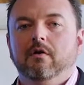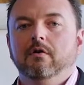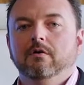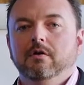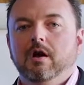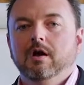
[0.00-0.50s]

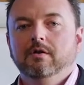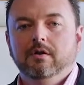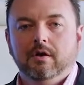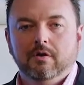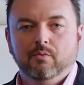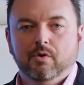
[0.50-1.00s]
online that
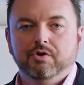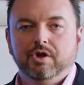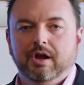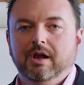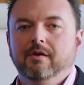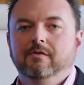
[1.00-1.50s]
you can watch
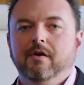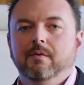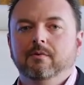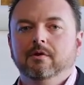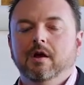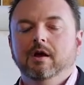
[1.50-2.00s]
at any
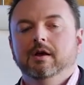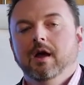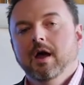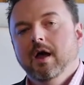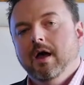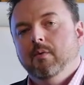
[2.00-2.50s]
time you like,
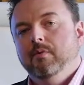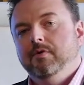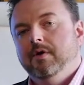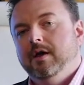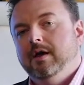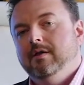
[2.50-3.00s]
with
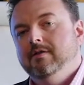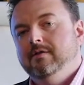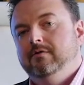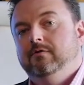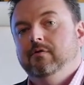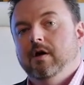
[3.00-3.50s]
a
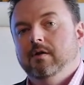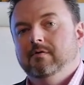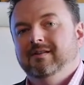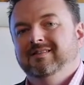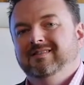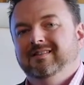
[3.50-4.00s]

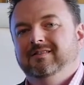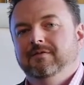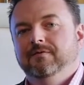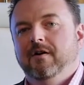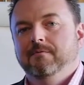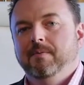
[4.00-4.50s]

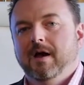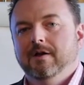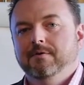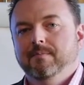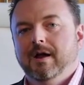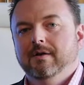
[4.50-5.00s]

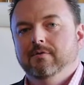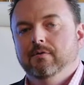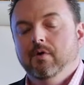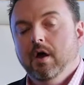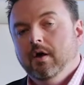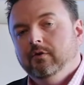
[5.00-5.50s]
265-page manual.
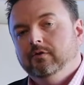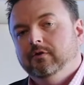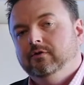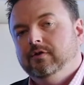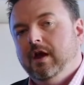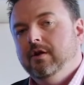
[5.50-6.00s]
So
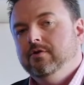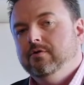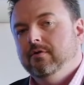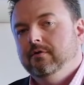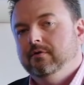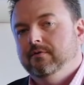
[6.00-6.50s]
stay
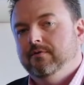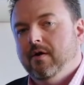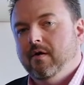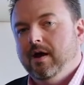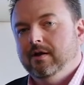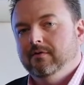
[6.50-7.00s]
tuned to the
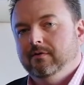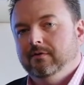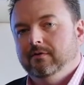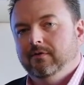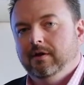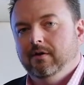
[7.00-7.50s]
very end of
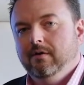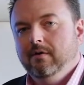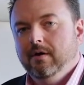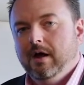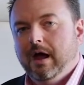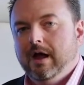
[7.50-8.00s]
this
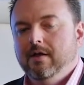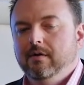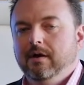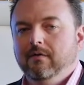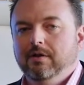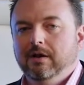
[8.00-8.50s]
video and I'll
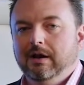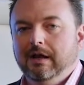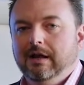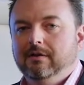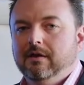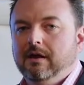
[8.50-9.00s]
give you the
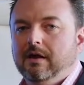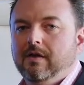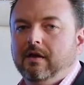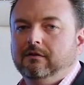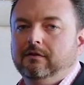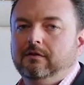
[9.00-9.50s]
link that you can
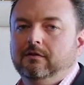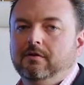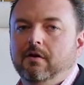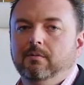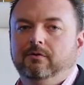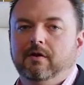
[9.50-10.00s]
access this
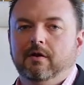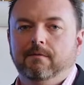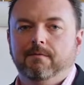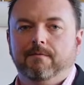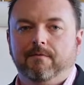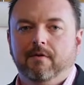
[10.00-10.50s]
home study
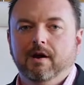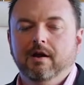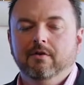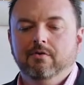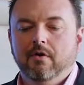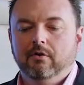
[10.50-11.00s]
for free,
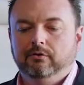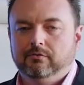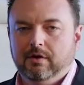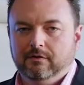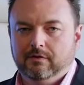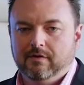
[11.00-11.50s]
no
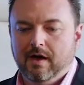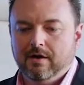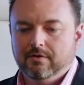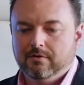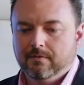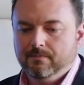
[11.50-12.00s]
strings
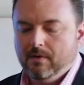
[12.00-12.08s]
attached.